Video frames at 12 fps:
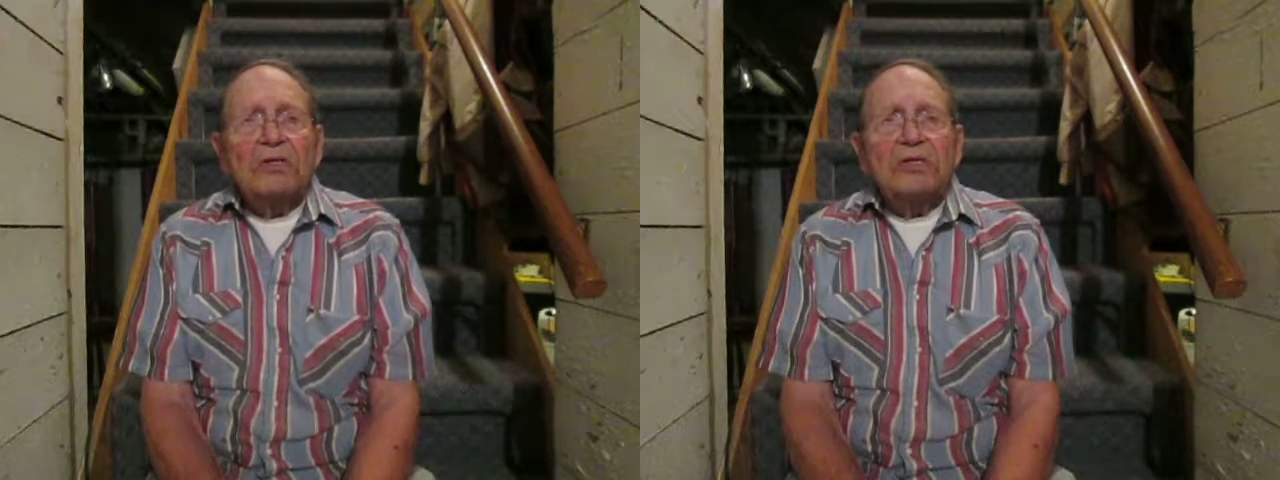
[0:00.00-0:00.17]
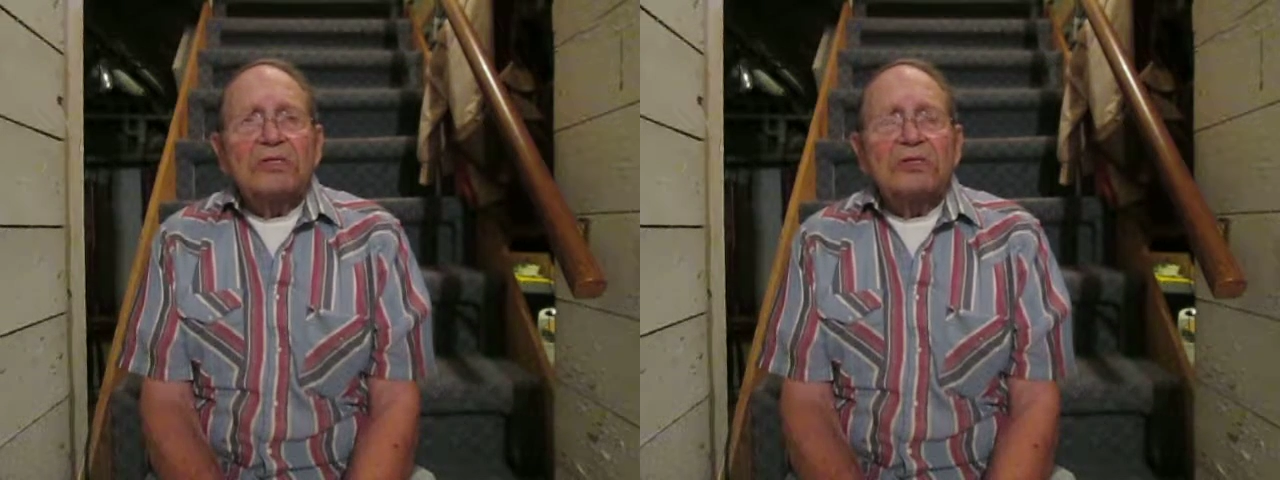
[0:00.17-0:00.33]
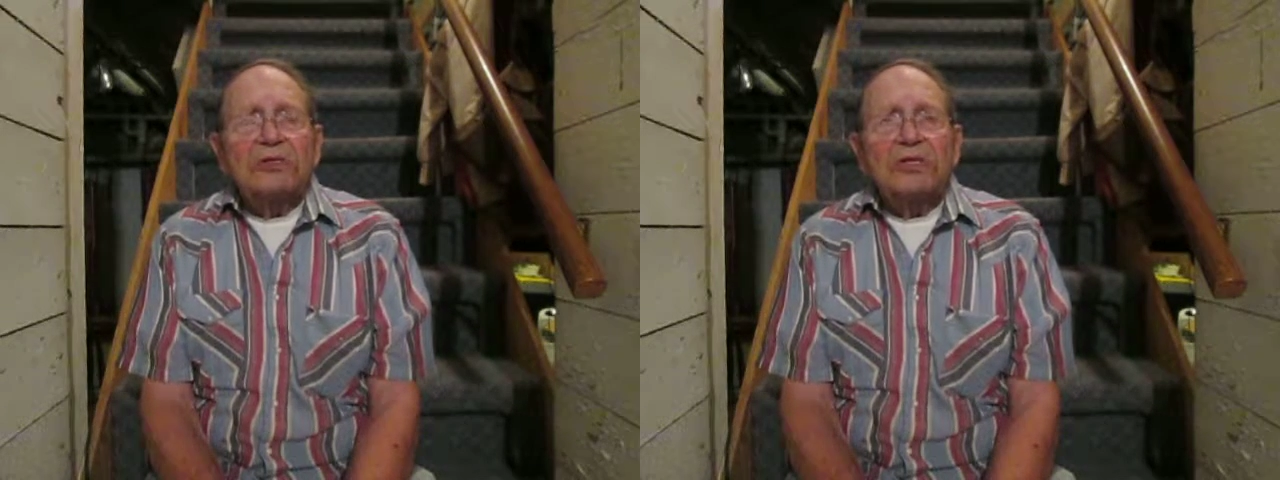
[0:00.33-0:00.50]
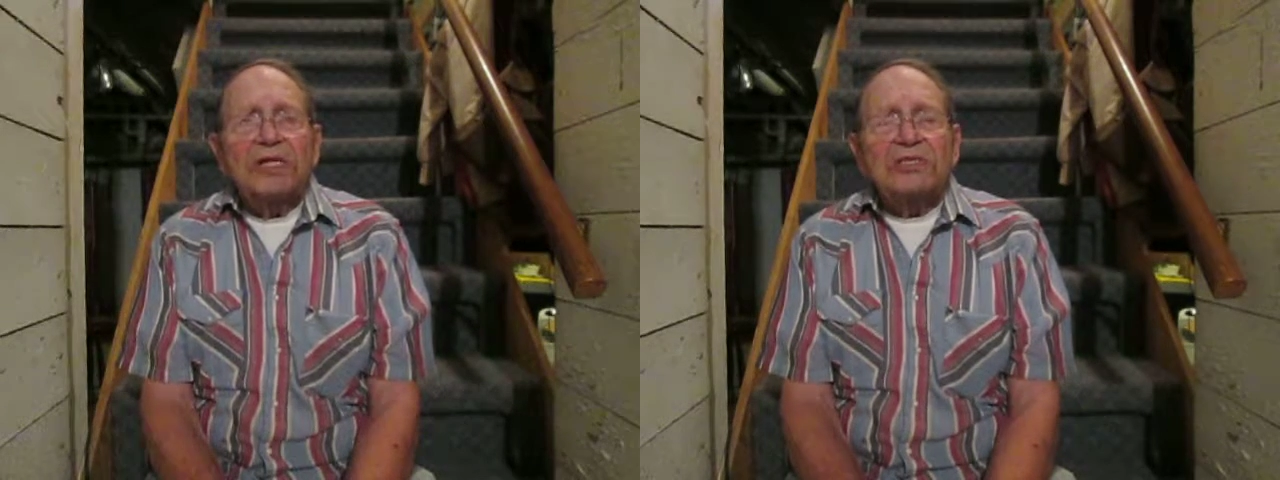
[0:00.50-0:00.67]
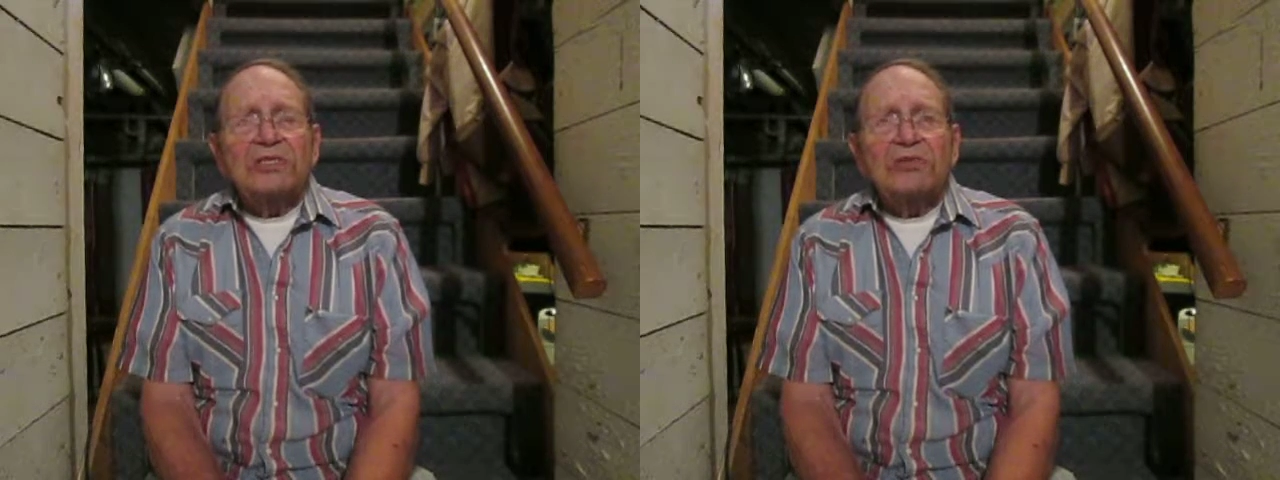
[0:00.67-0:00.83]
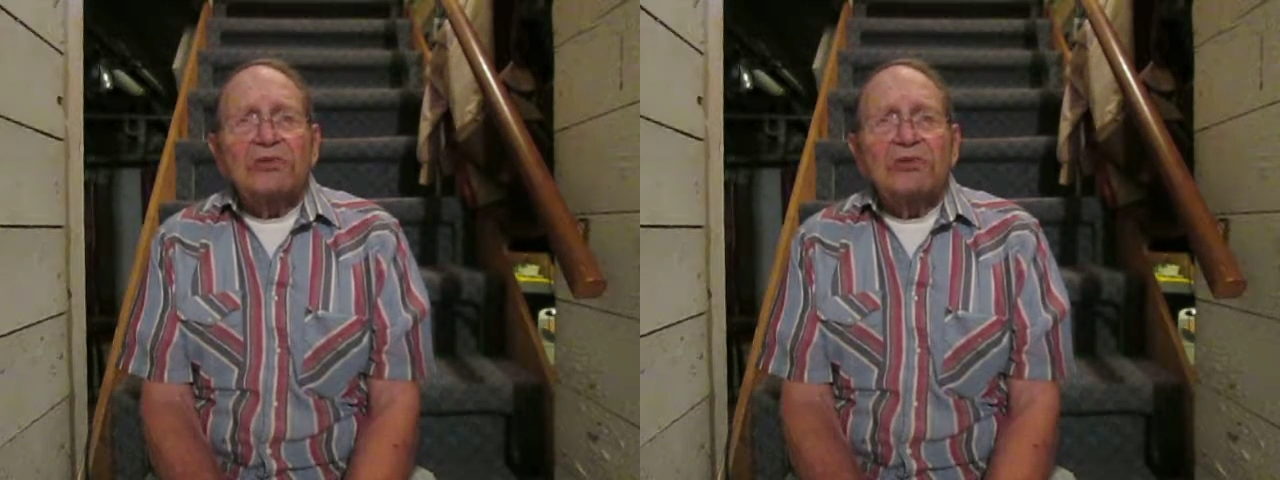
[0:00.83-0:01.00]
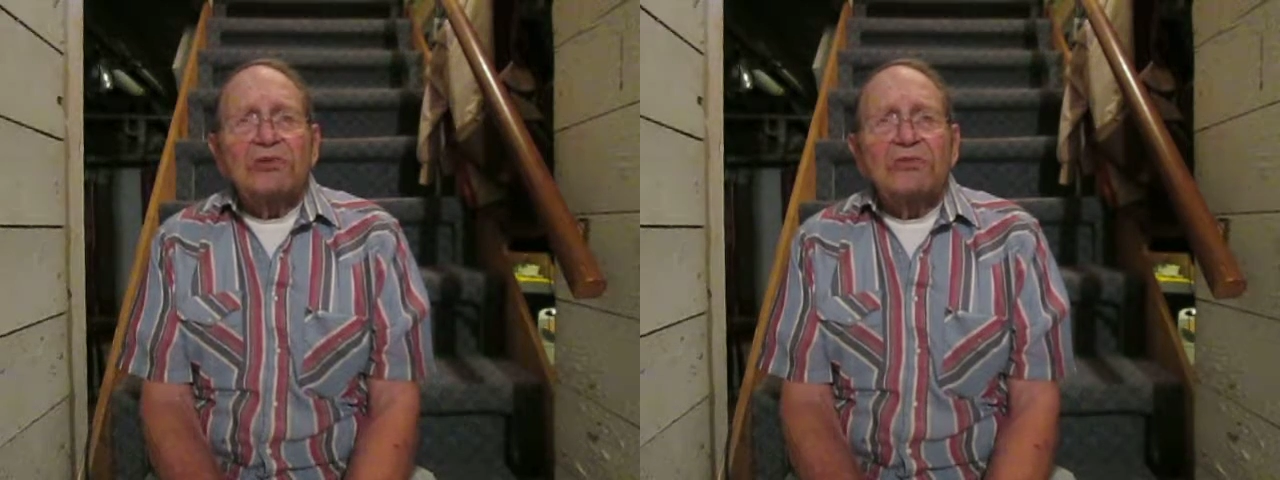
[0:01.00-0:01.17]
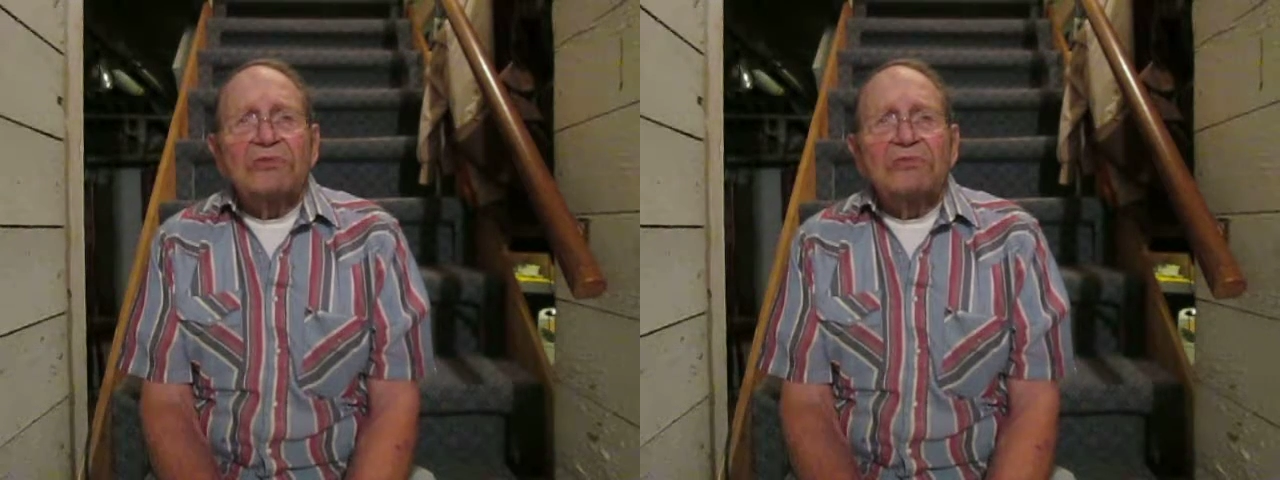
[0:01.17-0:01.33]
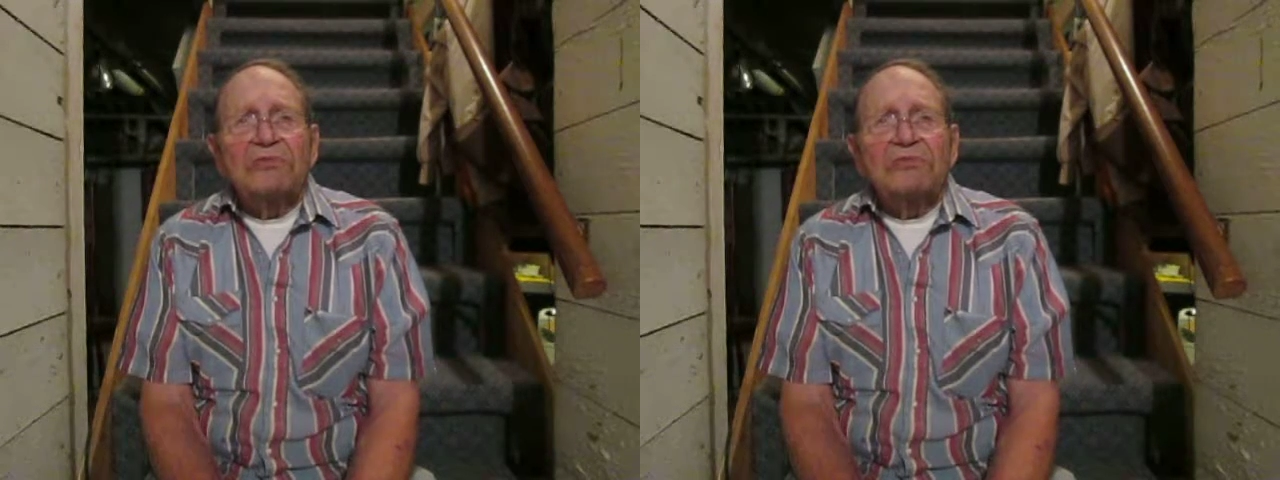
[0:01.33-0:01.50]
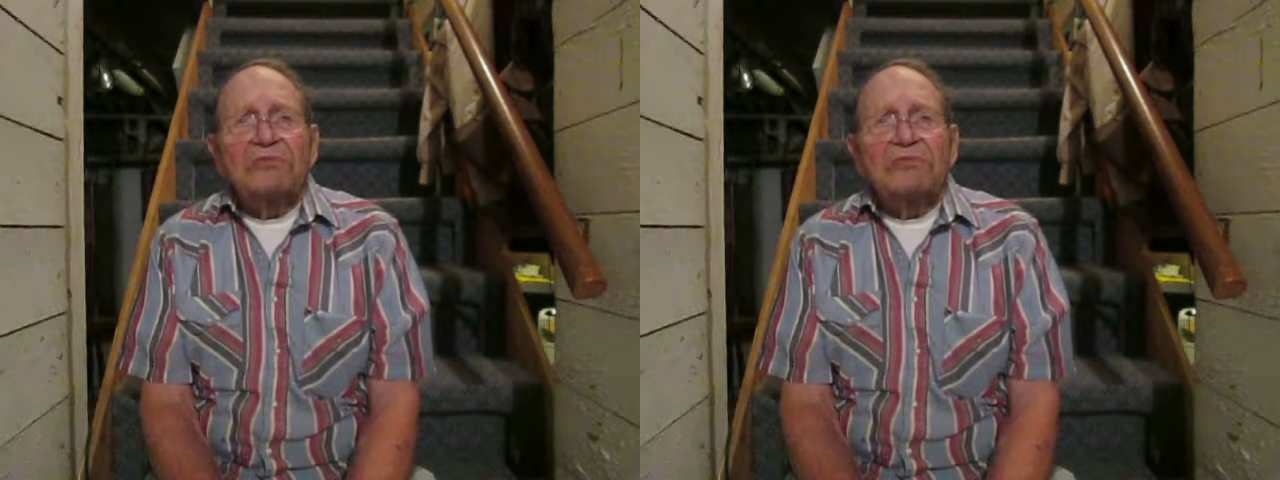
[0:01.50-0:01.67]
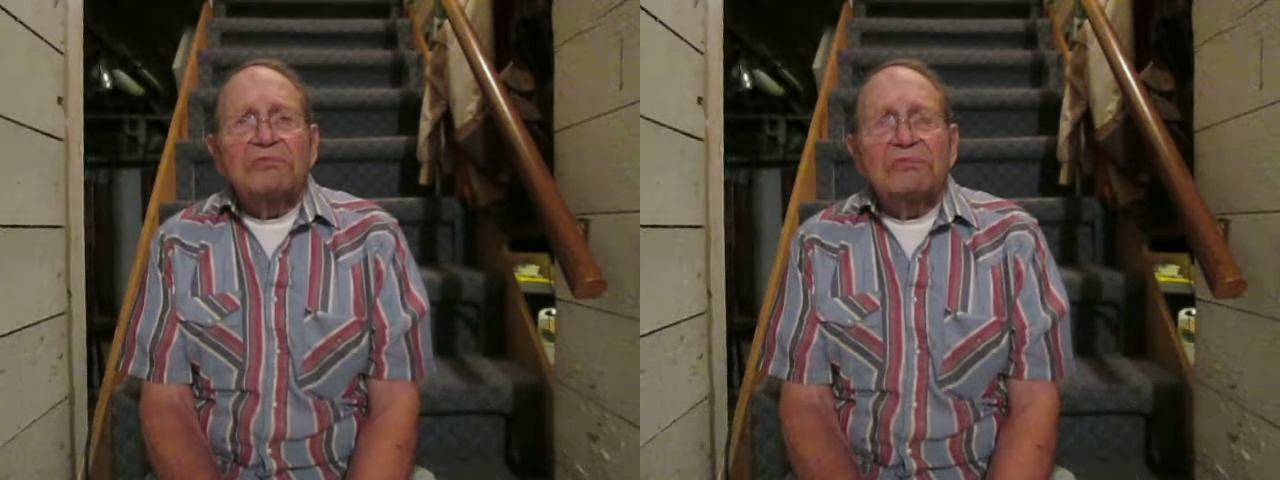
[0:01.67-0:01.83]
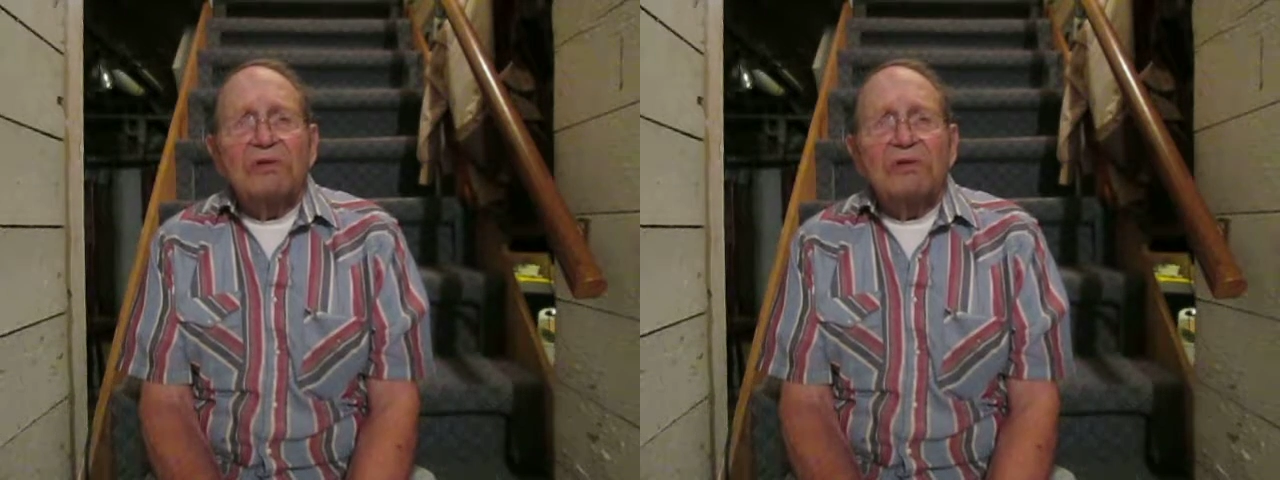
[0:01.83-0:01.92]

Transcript: So that's sort of